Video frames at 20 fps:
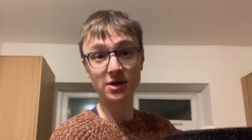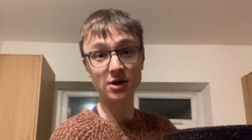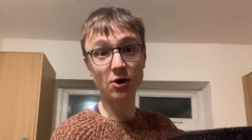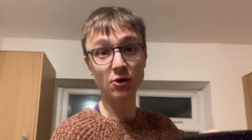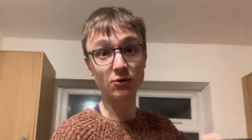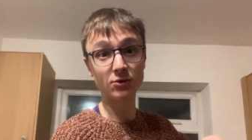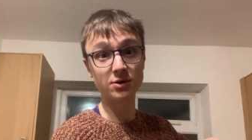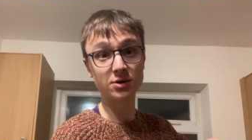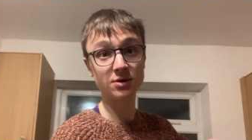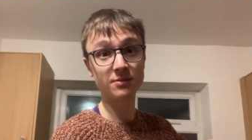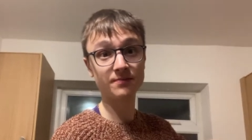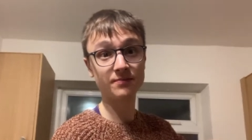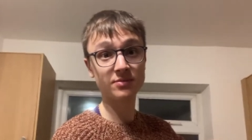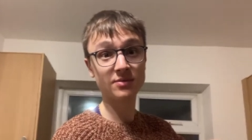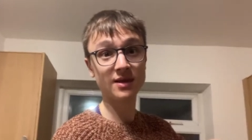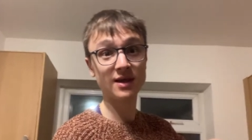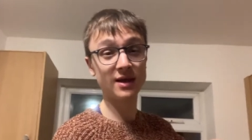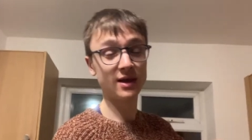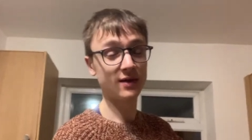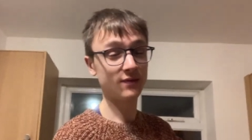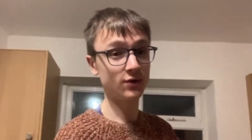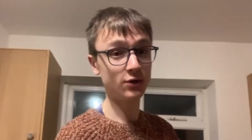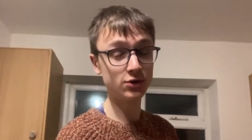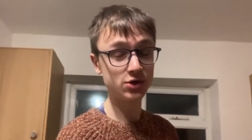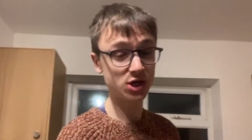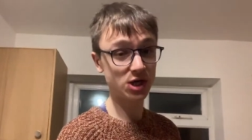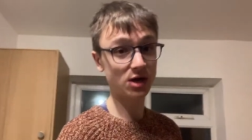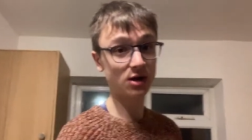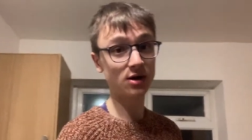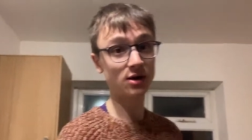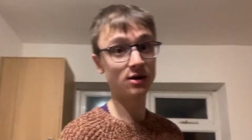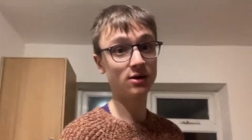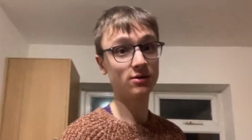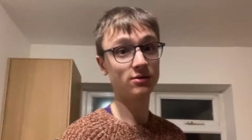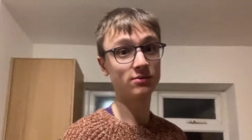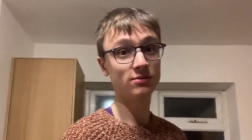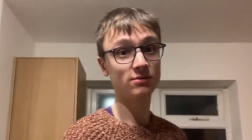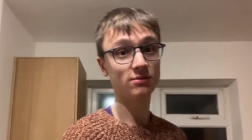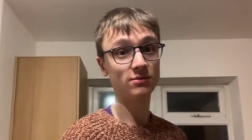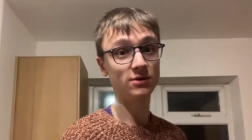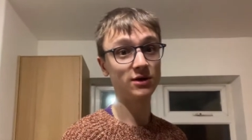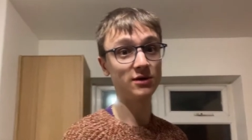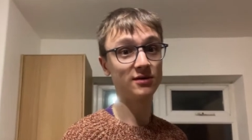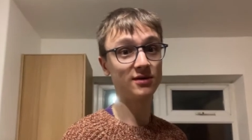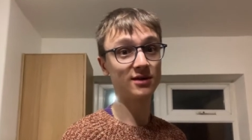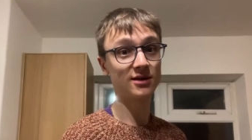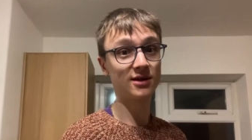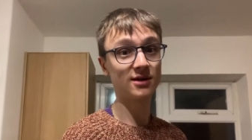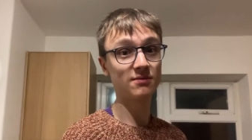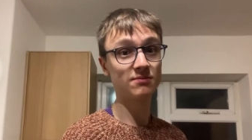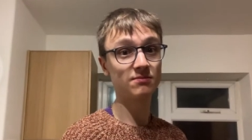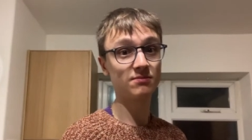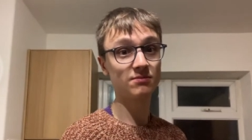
gold. Luciano uses it.